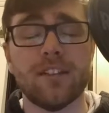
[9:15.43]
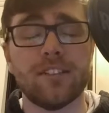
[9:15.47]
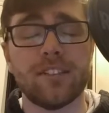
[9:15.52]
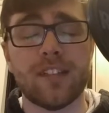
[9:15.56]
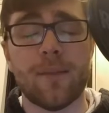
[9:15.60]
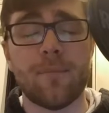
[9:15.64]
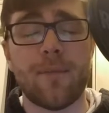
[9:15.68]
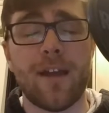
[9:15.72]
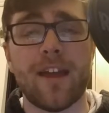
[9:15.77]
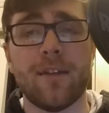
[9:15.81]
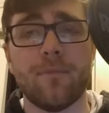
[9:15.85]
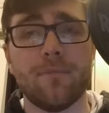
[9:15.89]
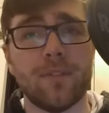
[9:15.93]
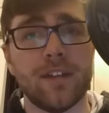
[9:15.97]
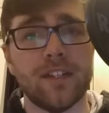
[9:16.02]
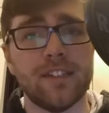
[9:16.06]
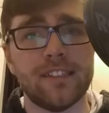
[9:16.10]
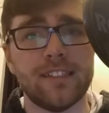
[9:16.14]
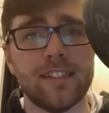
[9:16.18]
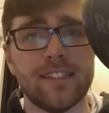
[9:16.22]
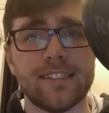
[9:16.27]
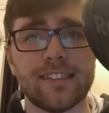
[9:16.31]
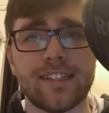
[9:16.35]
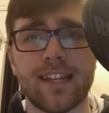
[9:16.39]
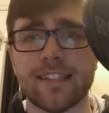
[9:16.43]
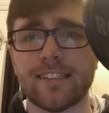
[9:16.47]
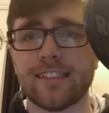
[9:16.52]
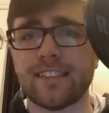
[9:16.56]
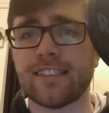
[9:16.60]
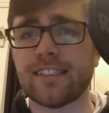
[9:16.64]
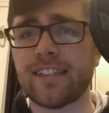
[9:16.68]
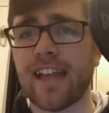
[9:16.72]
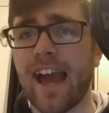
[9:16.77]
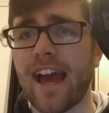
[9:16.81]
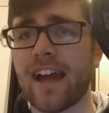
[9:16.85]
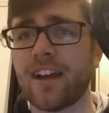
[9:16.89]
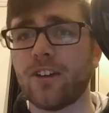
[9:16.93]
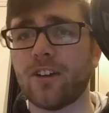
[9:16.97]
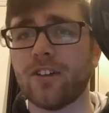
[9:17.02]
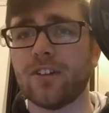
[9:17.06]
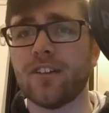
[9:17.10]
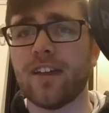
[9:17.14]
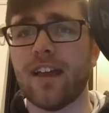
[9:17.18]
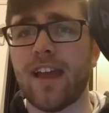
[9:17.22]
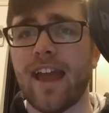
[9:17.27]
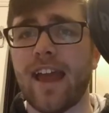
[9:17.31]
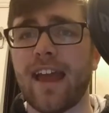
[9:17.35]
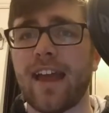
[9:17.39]
NPCs get scattered,
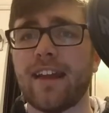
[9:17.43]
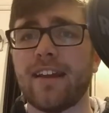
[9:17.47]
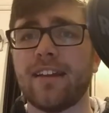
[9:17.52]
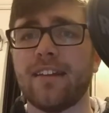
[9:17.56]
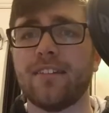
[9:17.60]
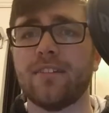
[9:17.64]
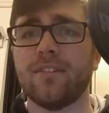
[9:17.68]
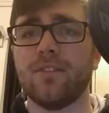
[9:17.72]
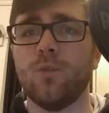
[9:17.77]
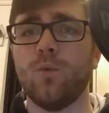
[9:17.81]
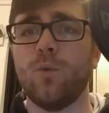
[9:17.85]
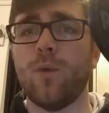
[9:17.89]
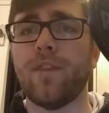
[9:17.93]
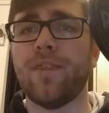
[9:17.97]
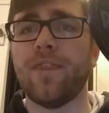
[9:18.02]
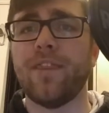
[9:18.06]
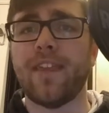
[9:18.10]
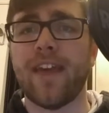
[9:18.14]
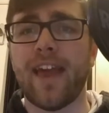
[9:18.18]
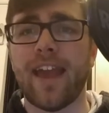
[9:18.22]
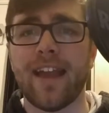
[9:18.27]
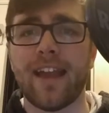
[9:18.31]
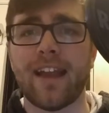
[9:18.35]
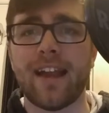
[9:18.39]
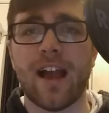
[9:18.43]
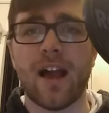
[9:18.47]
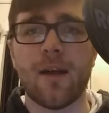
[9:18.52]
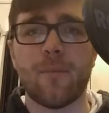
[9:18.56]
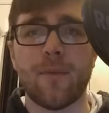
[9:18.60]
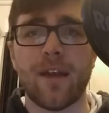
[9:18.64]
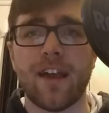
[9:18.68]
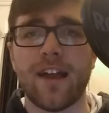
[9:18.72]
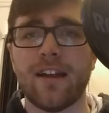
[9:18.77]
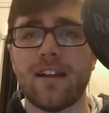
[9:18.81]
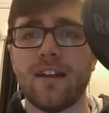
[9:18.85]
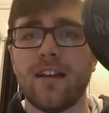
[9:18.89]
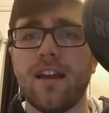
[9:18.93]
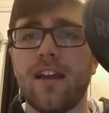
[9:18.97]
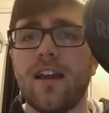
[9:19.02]
and when they come in,